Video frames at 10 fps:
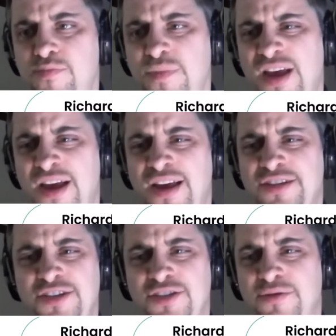as
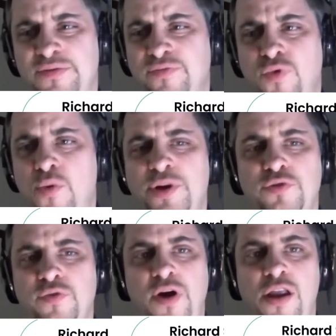is what we do
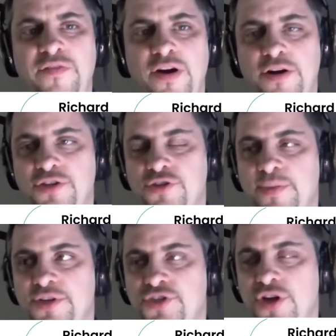with all of our
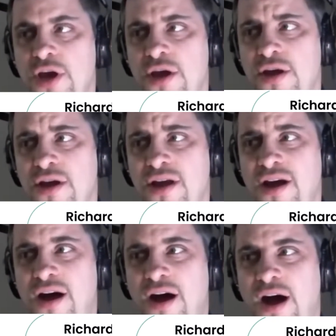instruments.
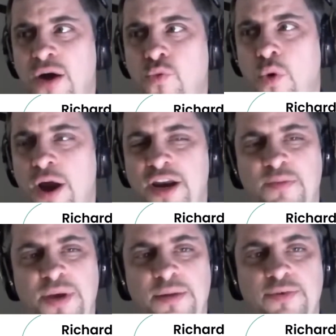I wanted
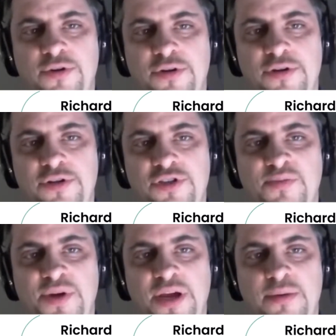people to
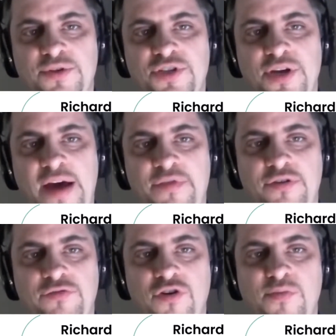be able to have their
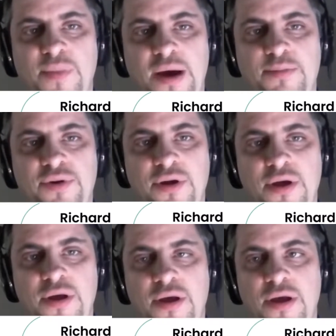roadmap
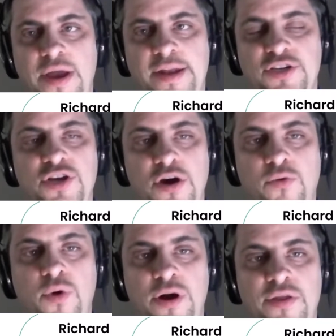and to know
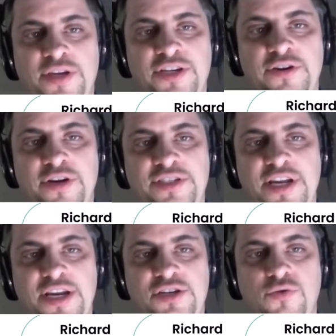what are these areas they
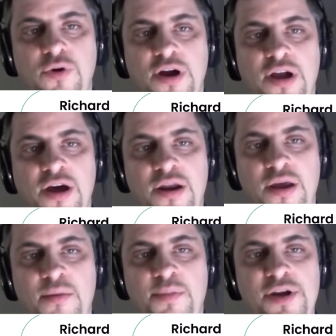need to work on,
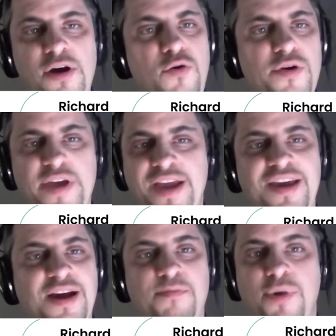but know where they
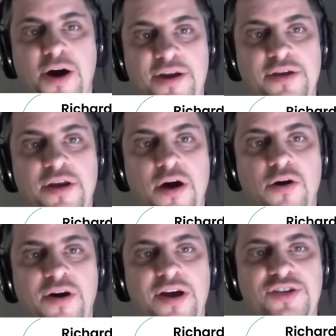kick butt,
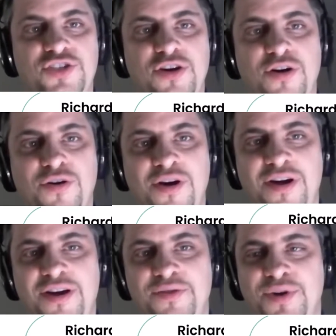And so
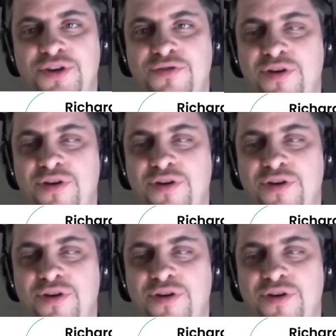when you